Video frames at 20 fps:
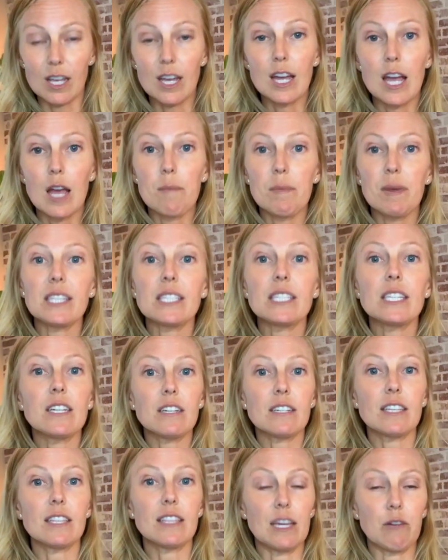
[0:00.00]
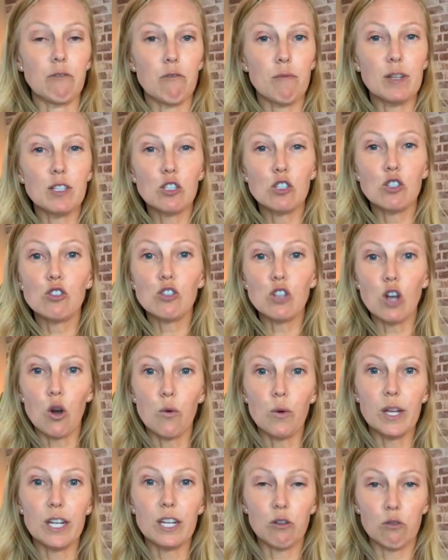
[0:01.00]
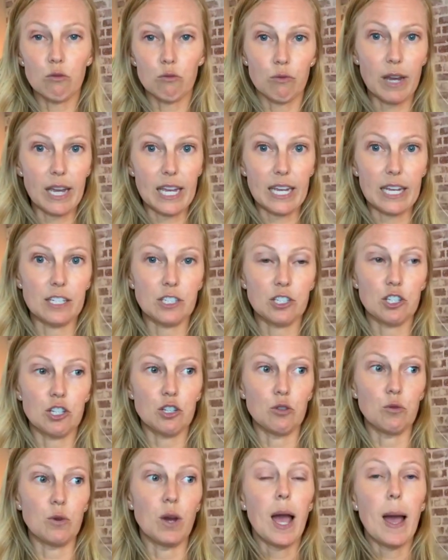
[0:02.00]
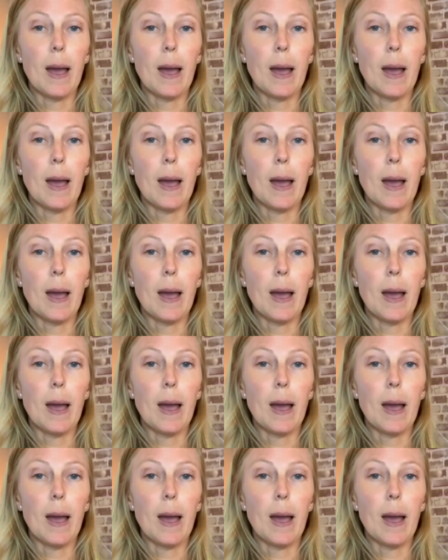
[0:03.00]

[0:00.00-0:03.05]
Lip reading: Because here's the thing, we've been so ingrained to,